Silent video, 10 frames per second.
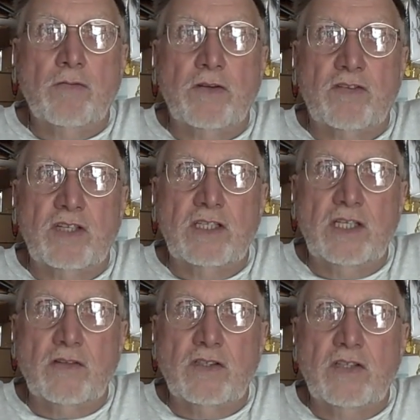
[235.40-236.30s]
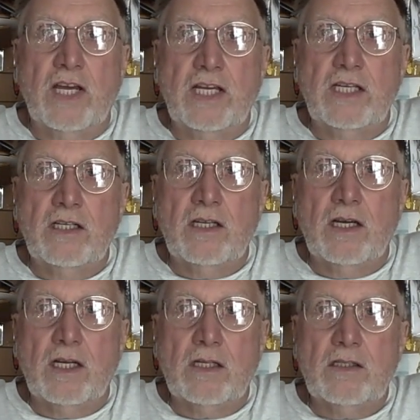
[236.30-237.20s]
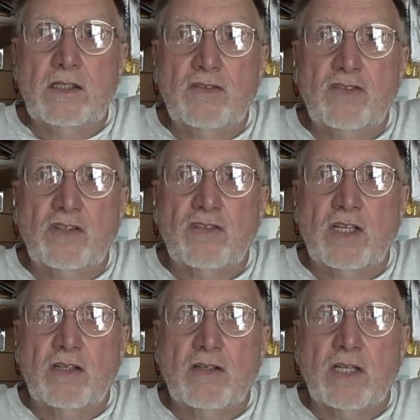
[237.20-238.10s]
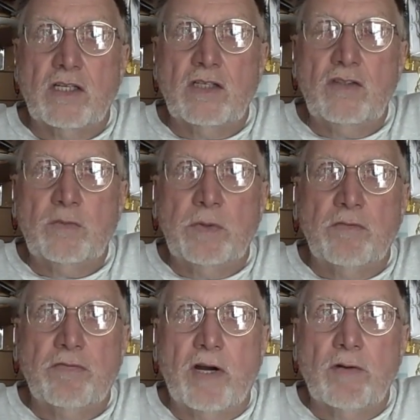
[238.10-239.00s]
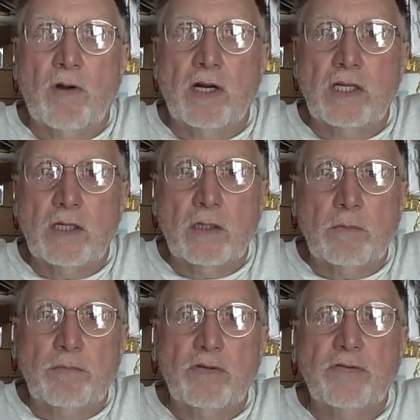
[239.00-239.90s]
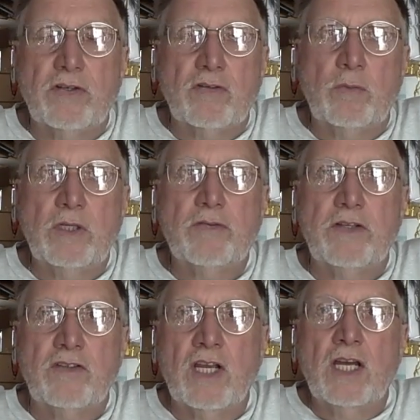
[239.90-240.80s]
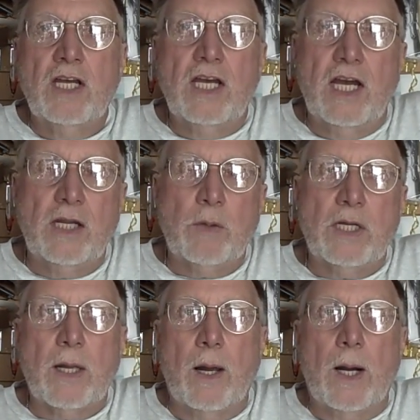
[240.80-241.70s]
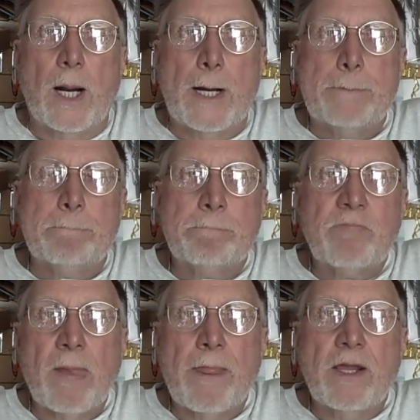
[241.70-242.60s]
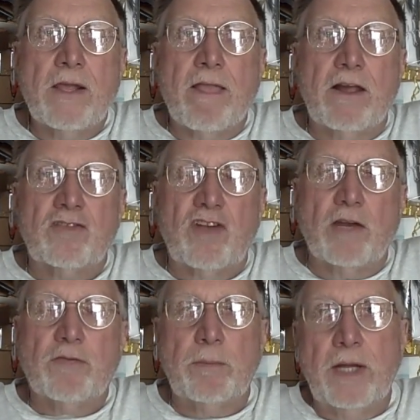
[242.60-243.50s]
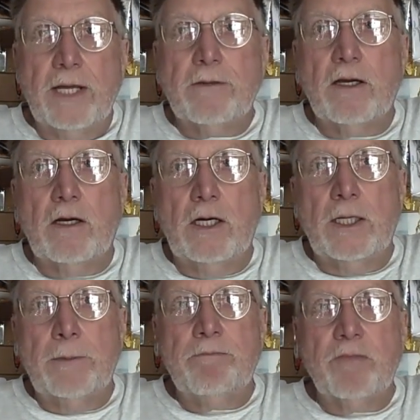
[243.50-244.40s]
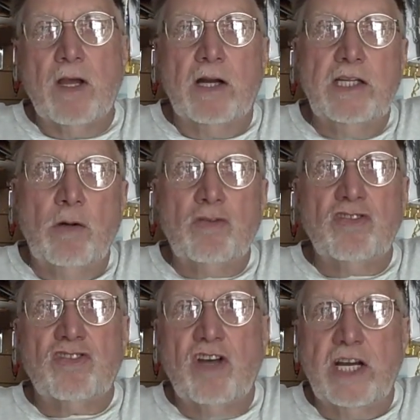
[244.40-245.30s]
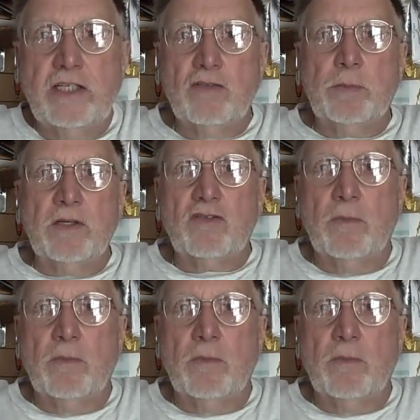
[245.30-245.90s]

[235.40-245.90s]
fishing the other day, and he says that he's been fly rotting bluefish and weak fish. Anyway, aside from that, on the ocean side, there's been